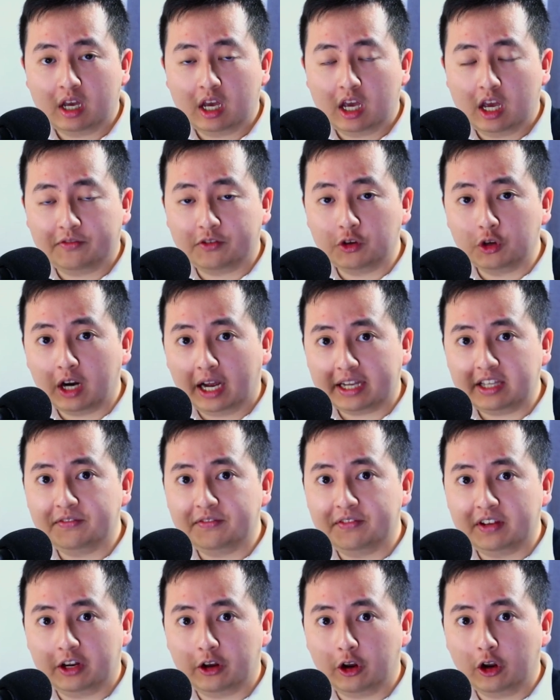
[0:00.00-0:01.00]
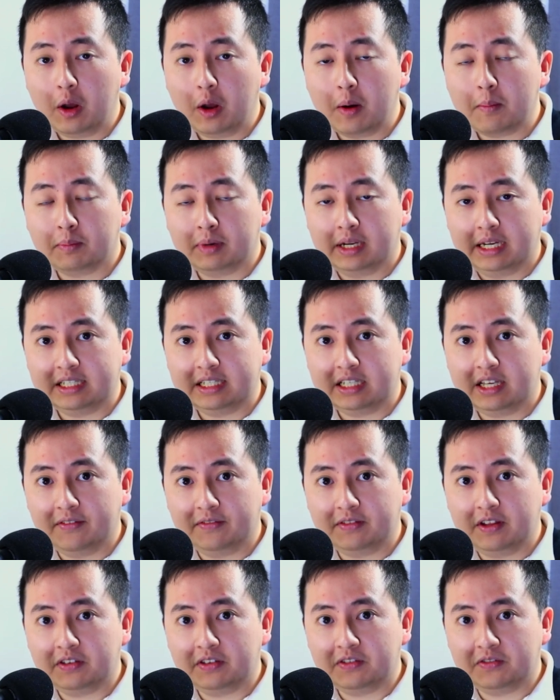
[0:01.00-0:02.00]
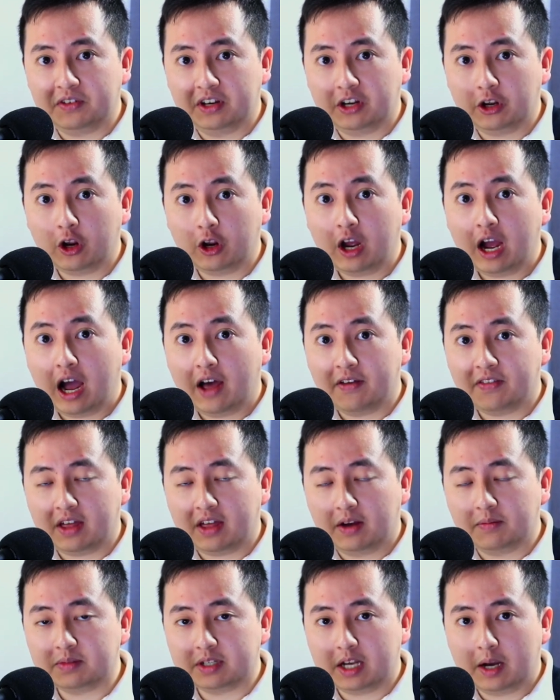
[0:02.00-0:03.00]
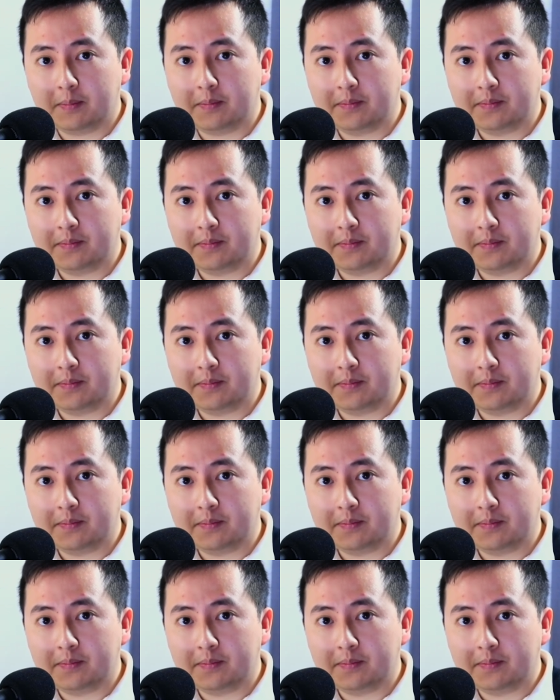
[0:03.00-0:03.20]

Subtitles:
If you liked the video, please give this video a thumbs up.